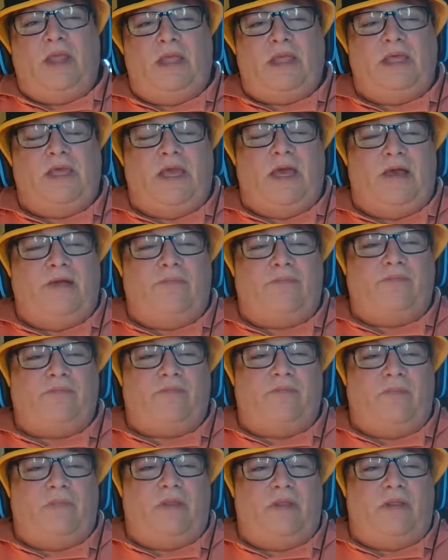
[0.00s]
Yet,
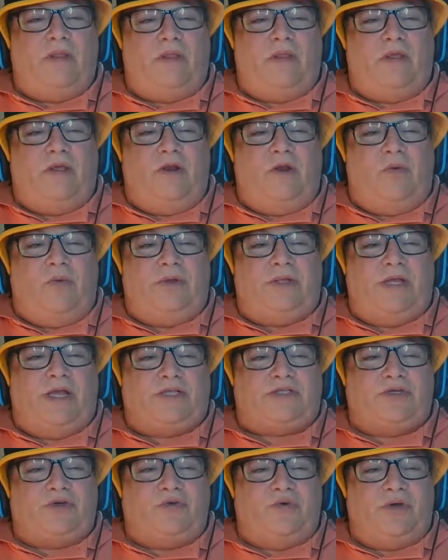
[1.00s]
when he
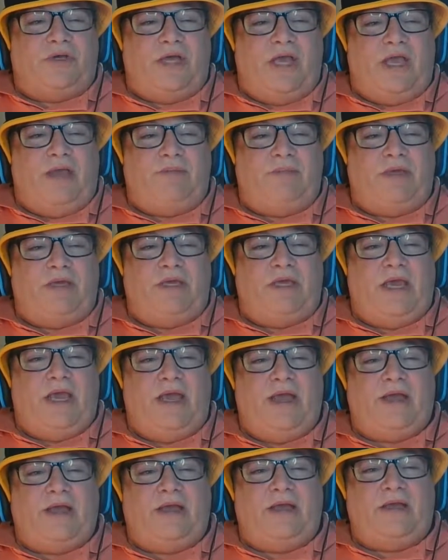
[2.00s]
gets into a game,
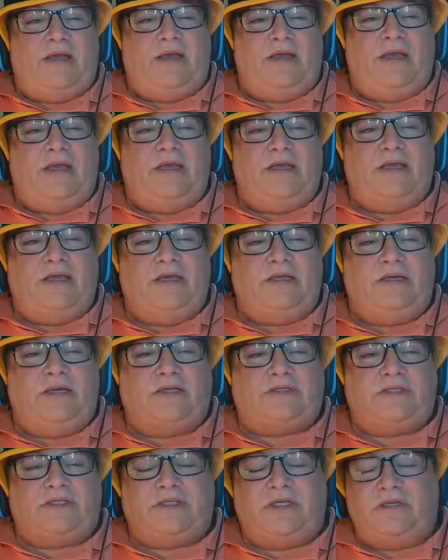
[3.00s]
he
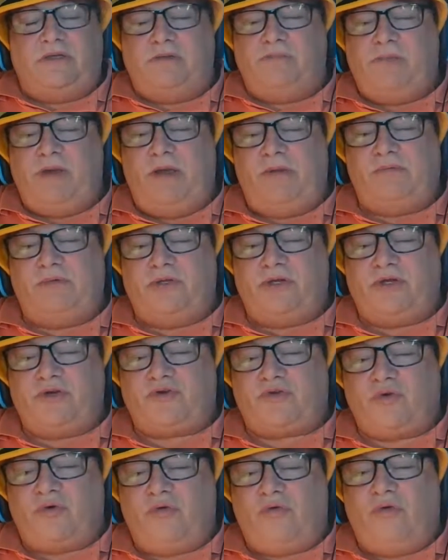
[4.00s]
doesn't seem to be able to
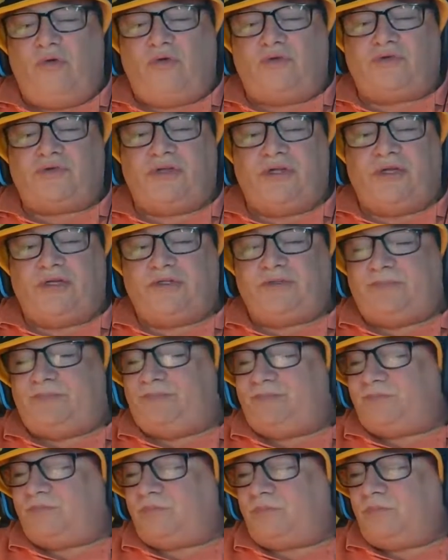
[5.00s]
control those things.
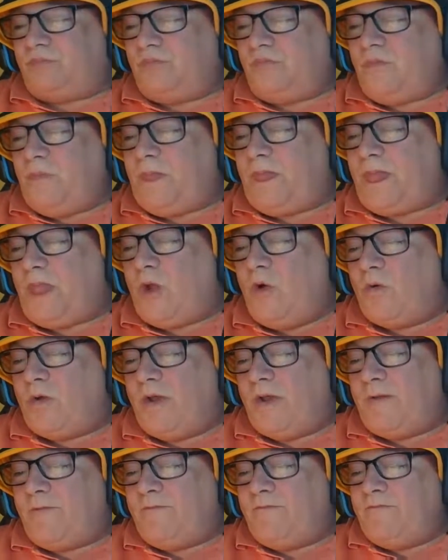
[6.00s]

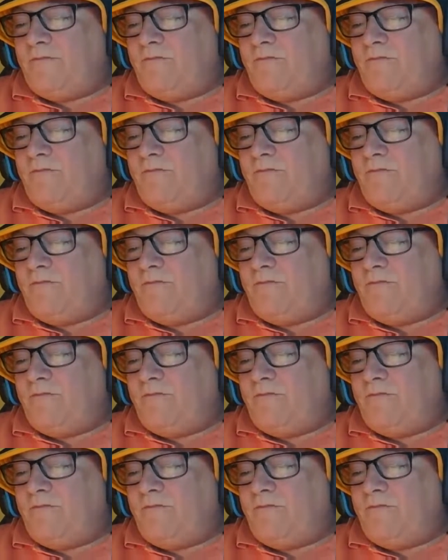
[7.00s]
Okay.